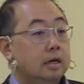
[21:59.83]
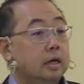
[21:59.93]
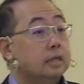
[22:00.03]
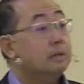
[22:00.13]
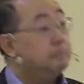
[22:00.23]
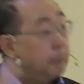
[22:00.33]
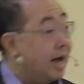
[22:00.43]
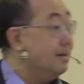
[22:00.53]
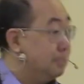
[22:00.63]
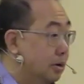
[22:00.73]
The
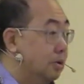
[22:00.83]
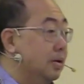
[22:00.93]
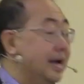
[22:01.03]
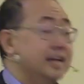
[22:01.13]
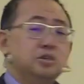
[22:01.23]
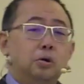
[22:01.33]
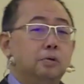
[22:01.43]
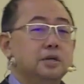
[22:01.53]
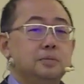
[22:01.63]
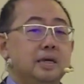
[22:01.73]
Bible has
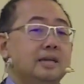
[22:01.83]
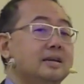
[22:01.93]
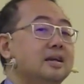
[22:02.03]
always been